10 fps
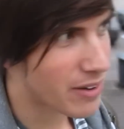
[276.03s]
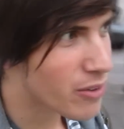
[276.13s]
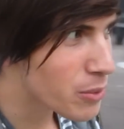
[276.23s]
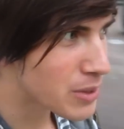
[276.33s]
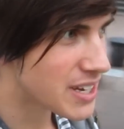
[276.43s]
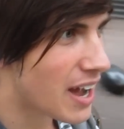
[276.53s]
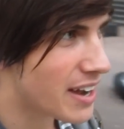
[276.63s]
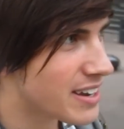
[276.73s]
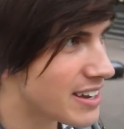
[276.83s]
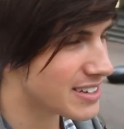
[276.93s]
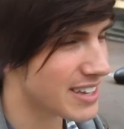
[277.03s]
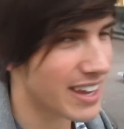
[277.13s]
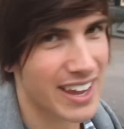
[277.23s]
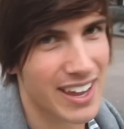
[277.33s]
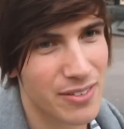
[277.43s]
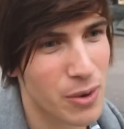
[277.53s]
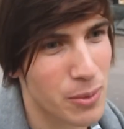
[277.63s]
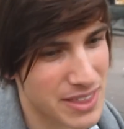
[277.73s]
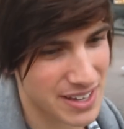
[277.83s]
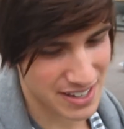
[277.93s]
Whenever we're with Tanya, it's like
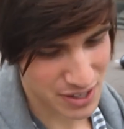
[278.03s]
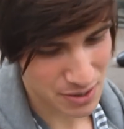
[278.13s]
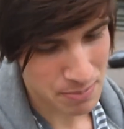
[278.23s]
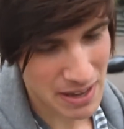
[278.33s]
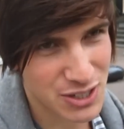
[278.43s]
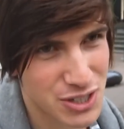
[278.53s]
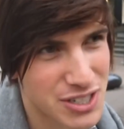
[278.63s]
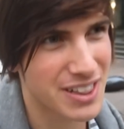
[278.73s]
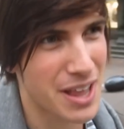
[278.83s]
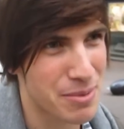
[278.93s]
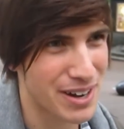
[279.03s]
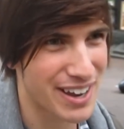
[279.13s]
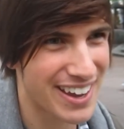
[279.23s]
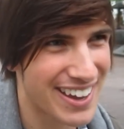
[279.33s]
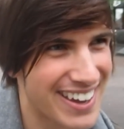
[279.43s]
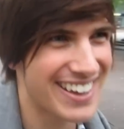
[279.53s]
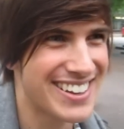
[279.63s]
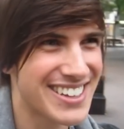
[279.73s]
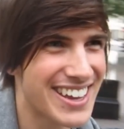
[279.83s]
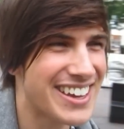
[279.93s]
we're with a major celebrity.
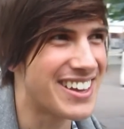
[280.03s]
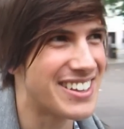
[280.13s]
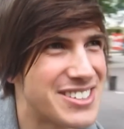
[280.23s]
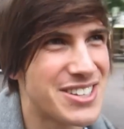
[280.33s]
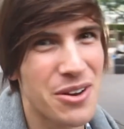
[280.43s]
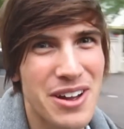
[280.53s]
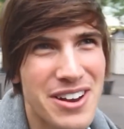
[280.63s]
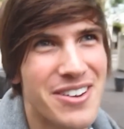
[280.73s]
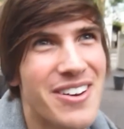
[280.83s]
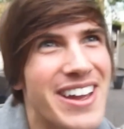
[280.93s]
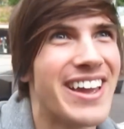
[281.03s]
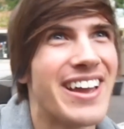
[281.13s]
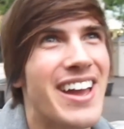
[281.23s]
It's like so annoying.